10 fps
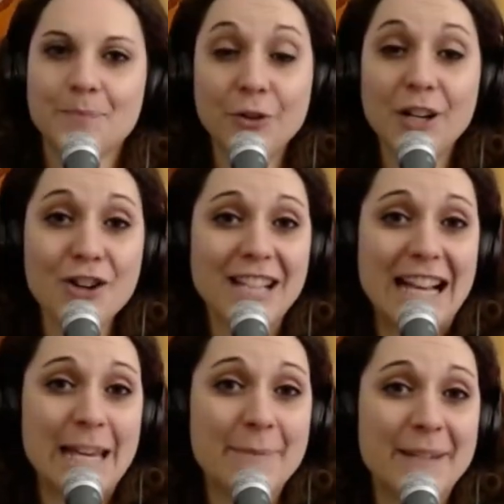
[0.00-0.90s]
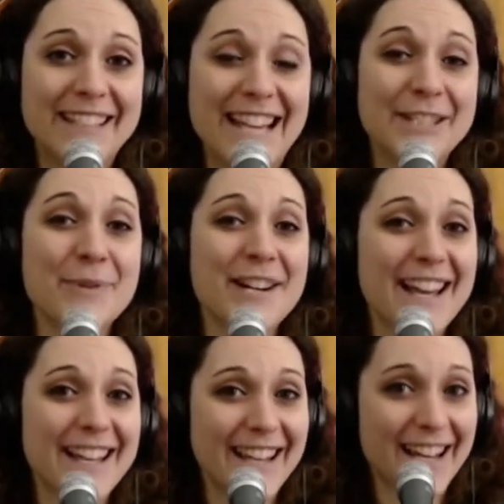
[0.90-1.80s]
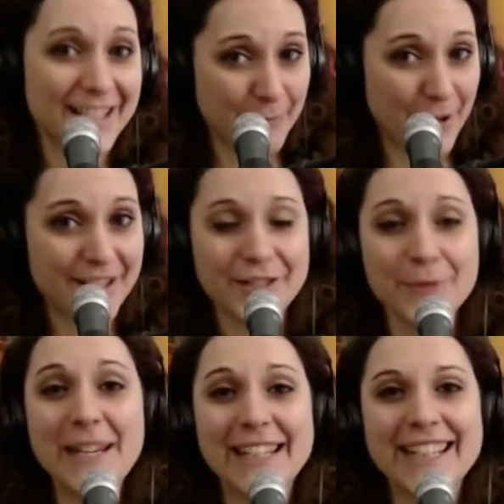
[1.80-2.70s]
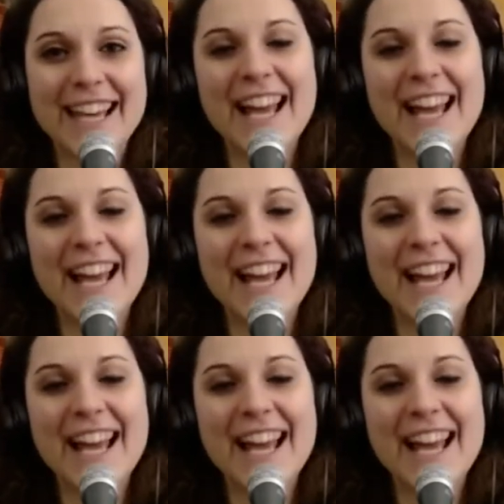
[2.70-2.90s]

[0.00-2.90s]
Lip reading: For a long time, that's what I aspired to be,